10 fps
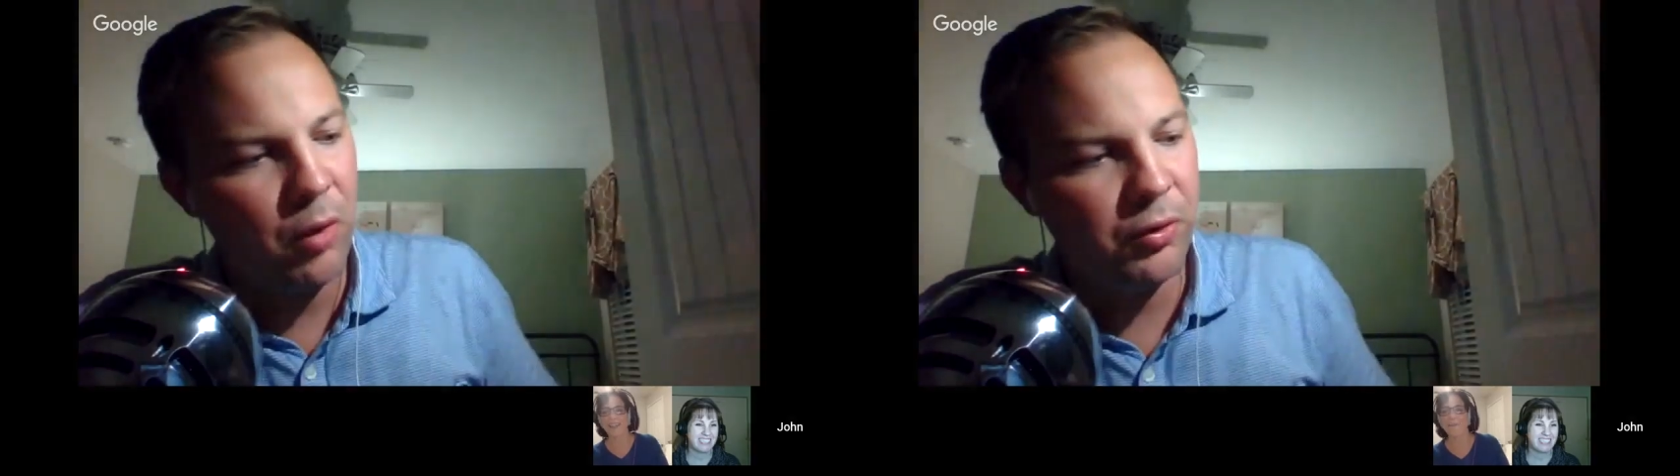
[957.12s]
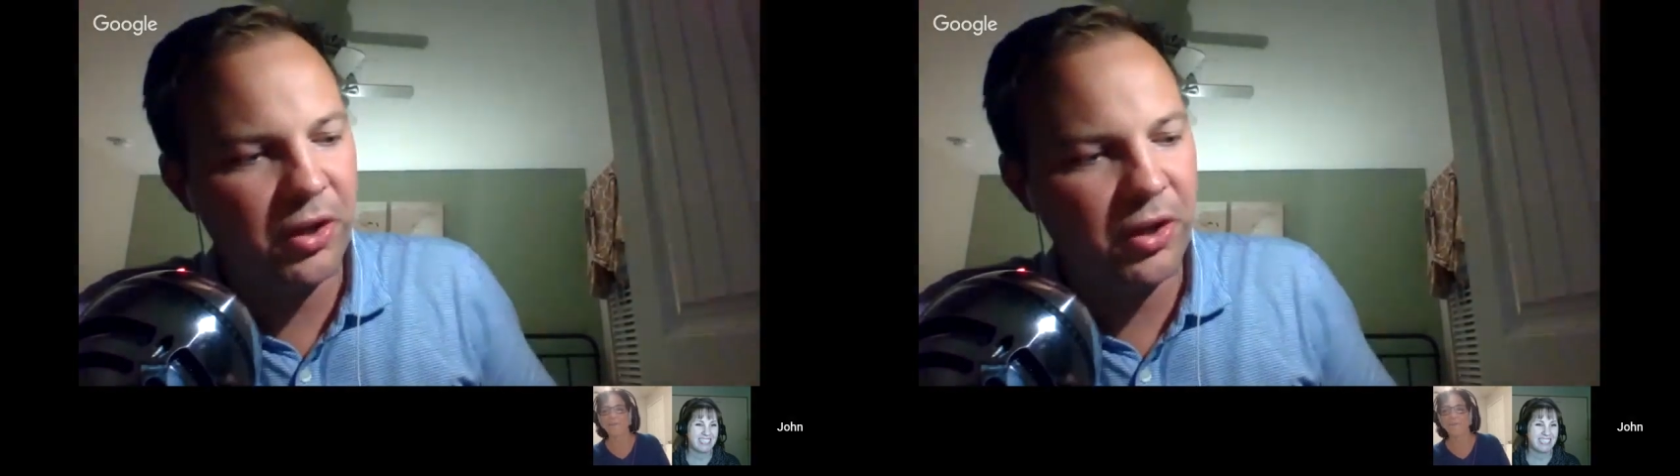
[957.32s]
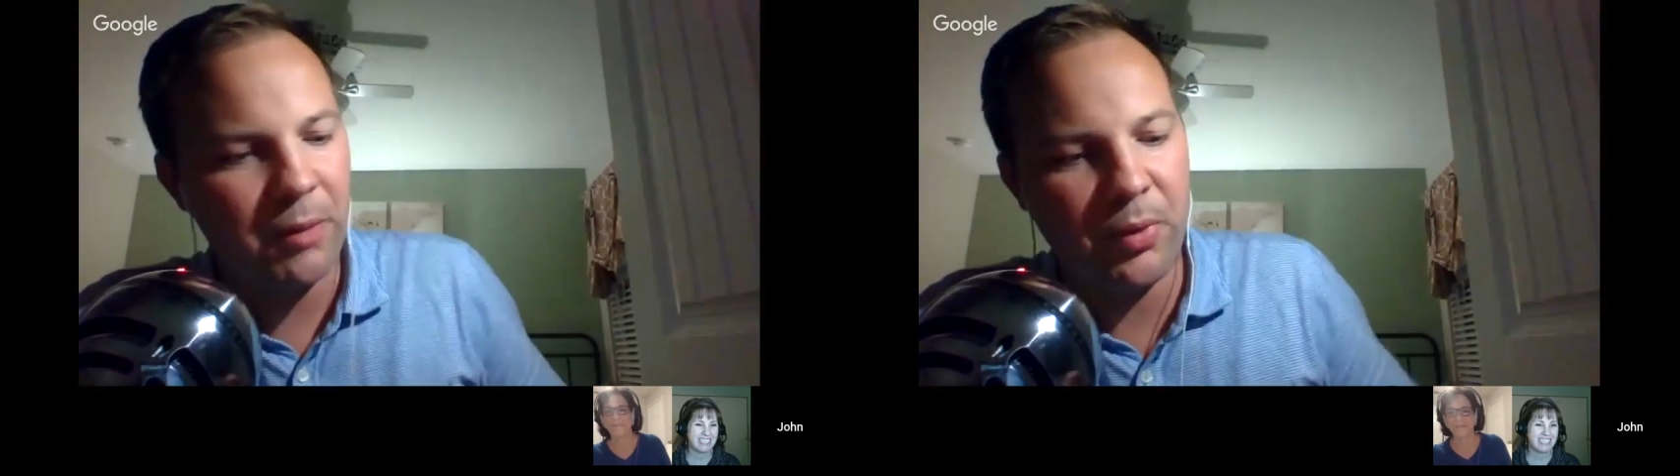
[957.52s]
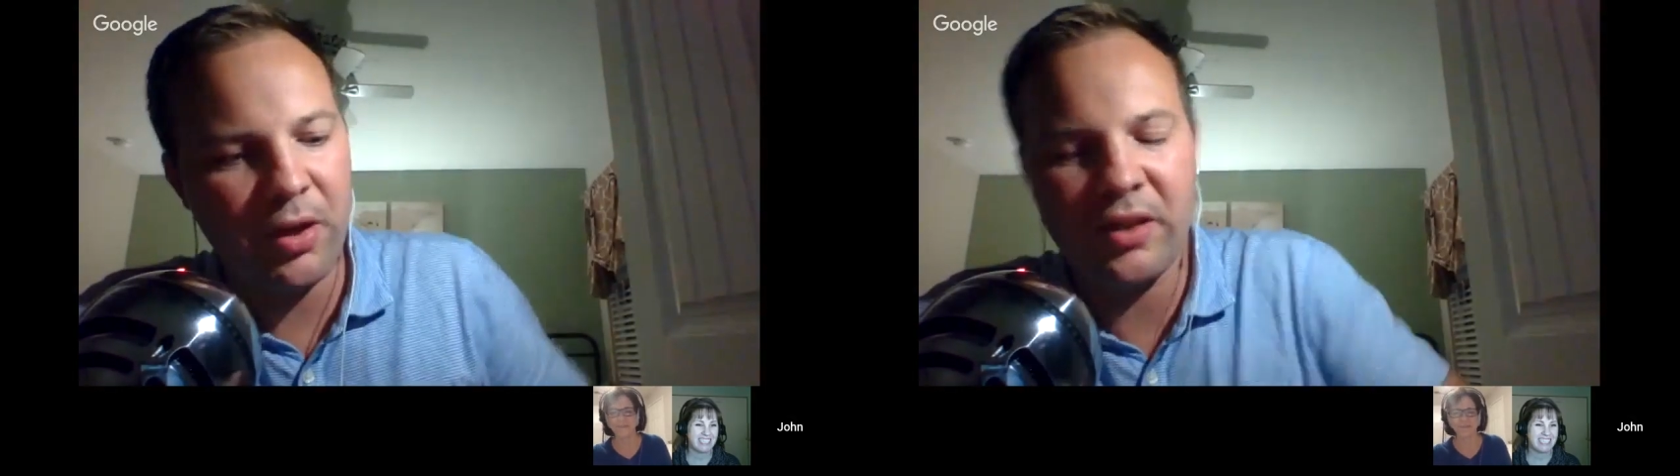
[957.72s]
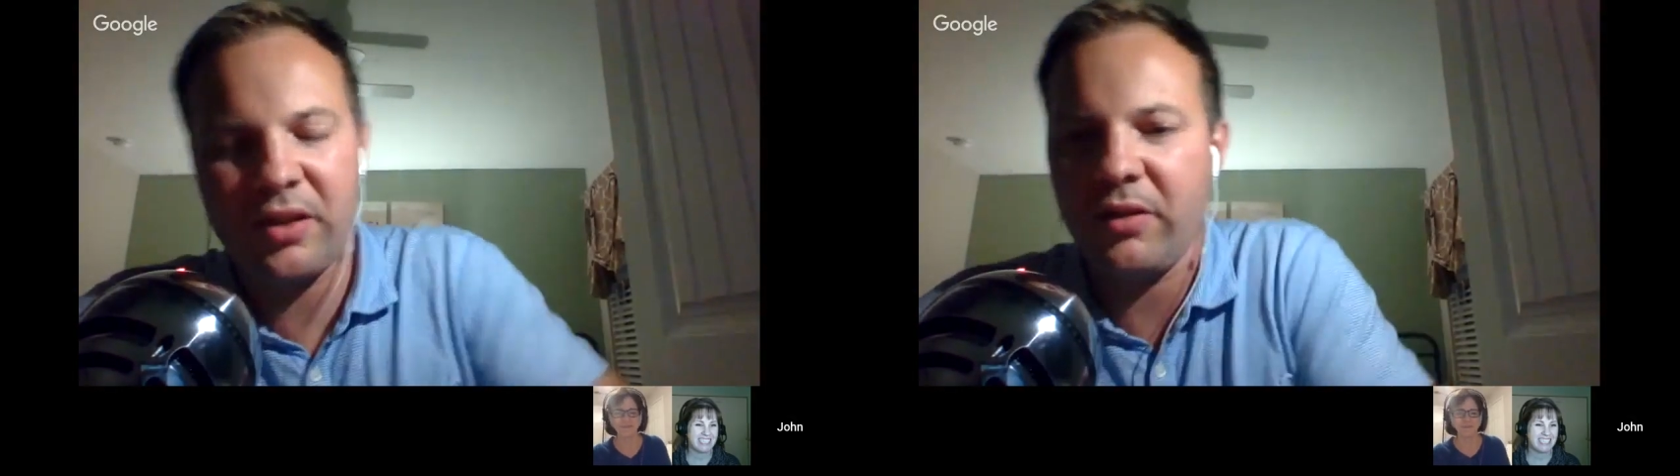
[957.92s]
most
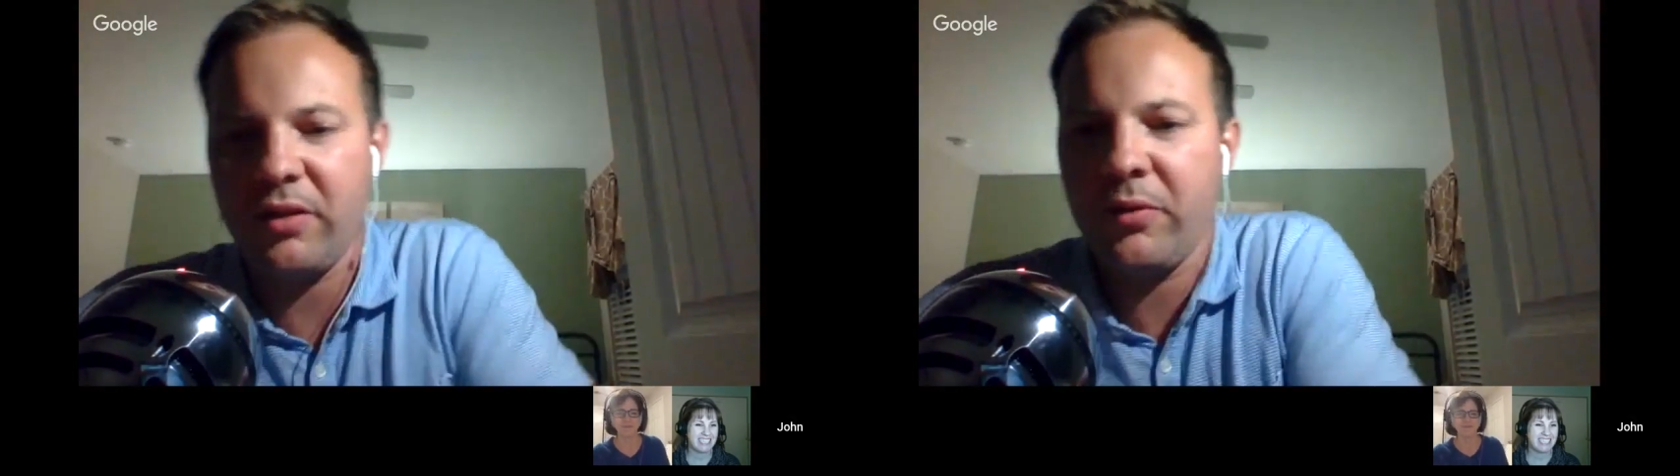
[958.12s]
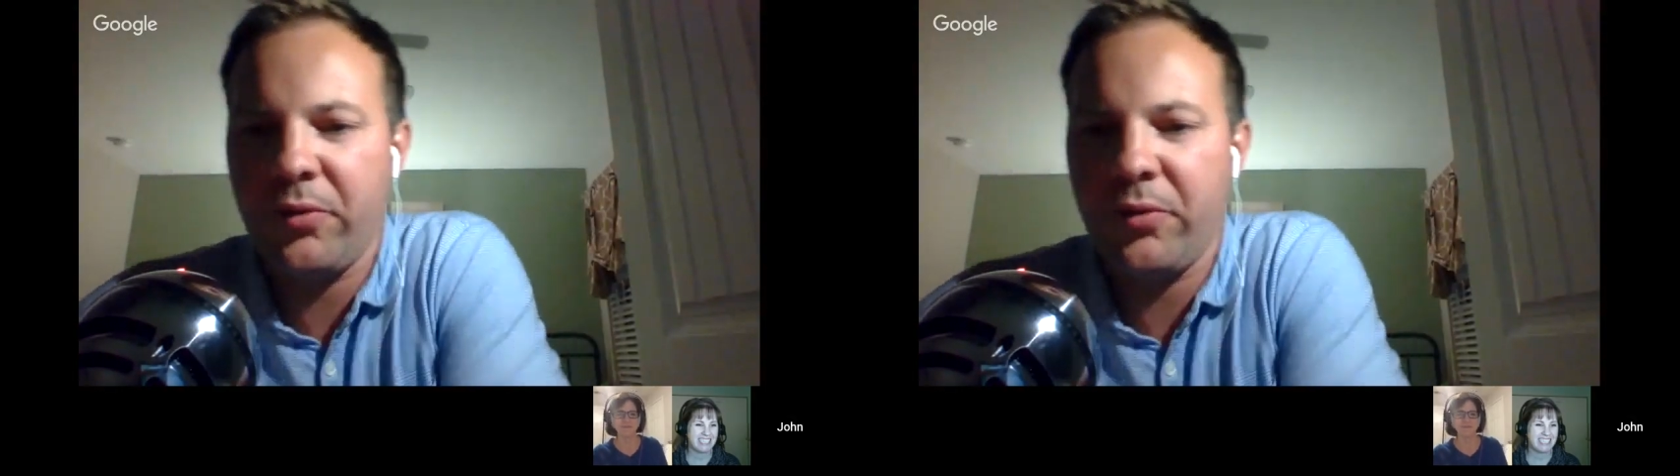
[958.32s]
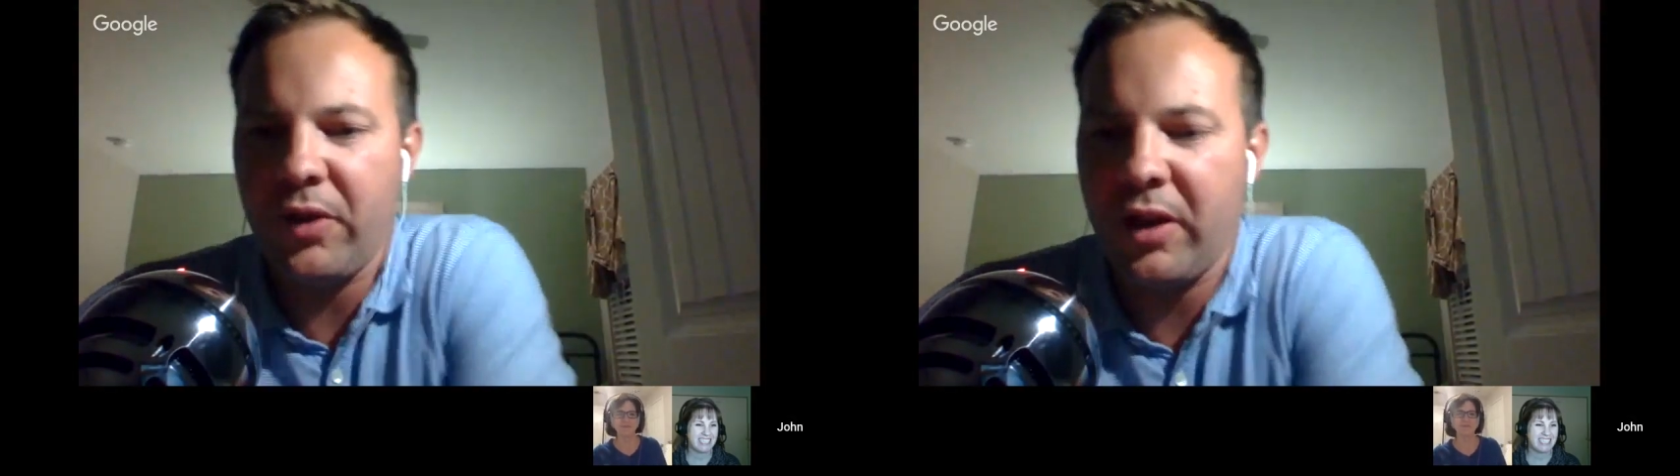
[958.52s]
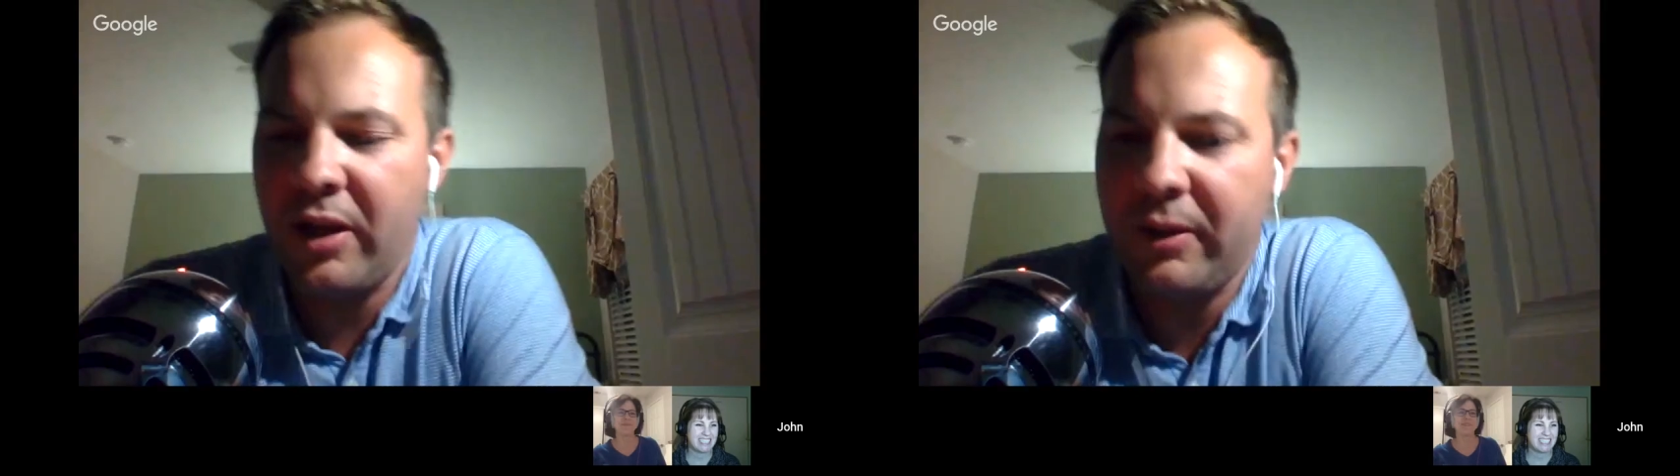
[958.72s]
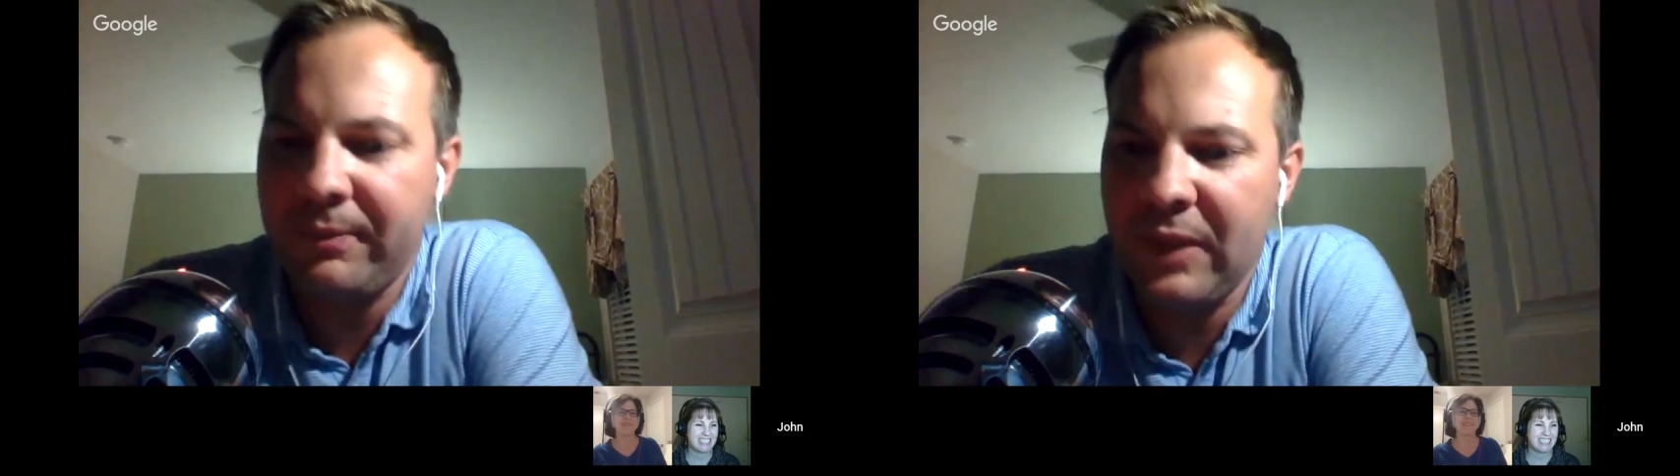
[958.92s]
comprehensive
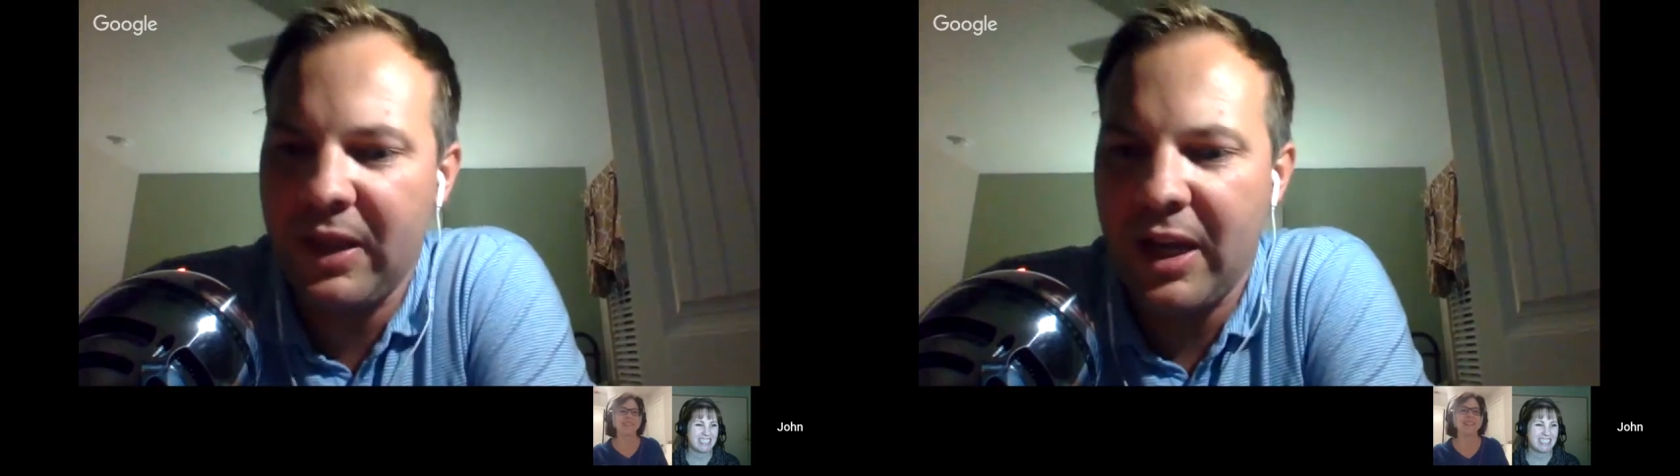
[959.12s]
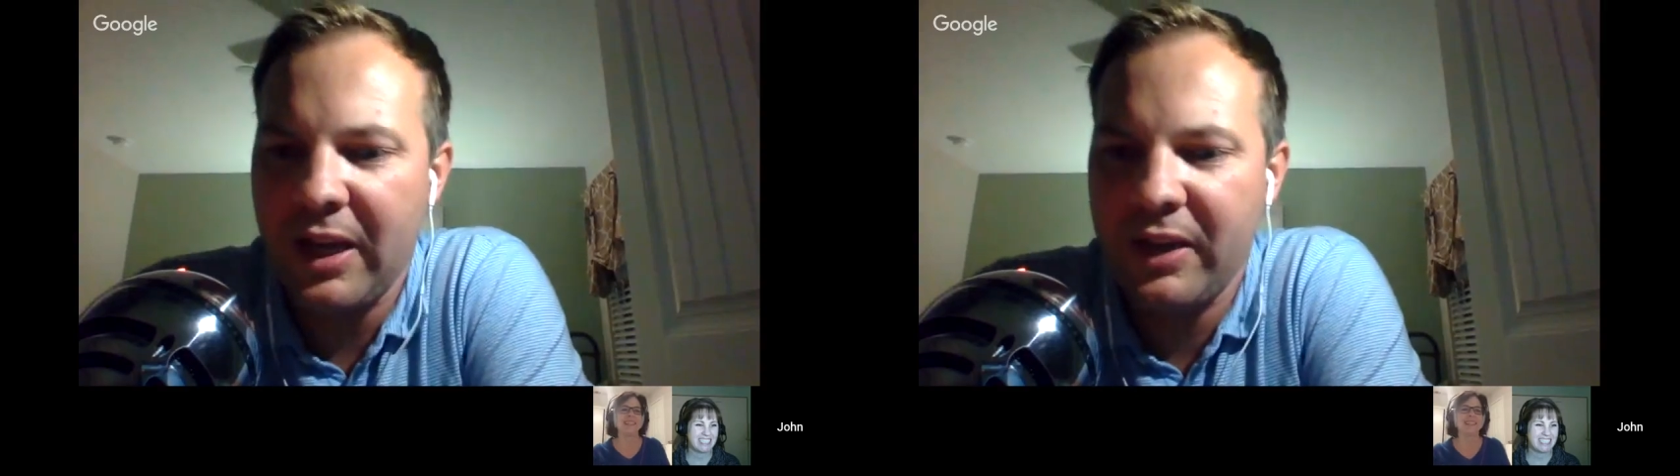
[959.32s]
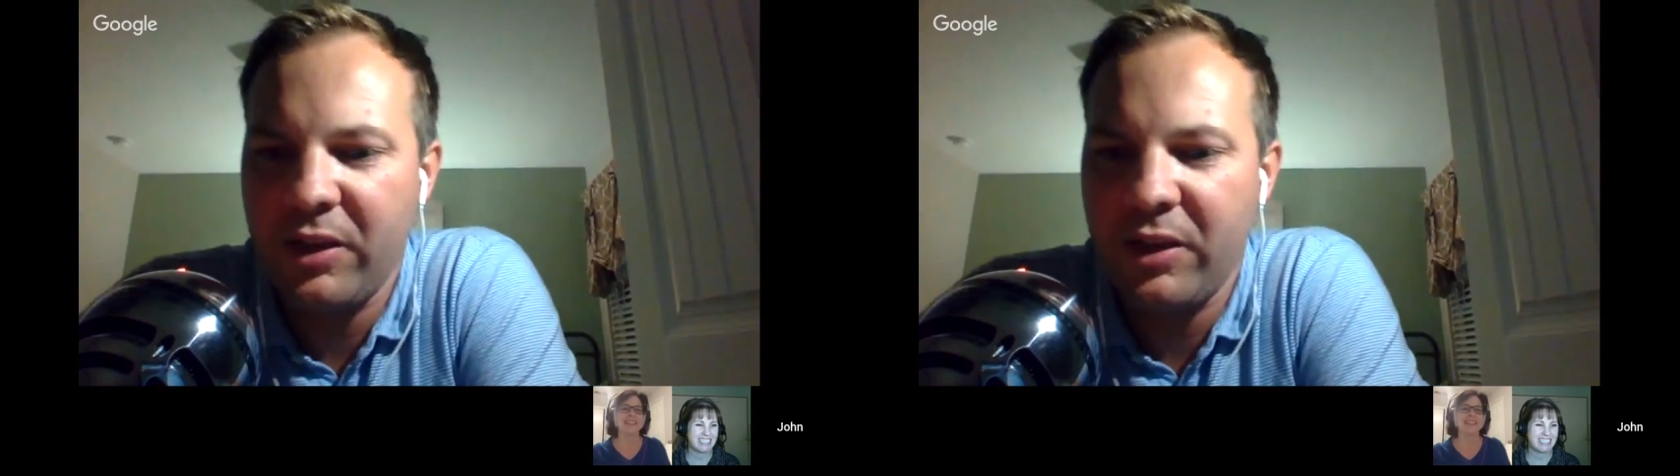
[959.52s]
guide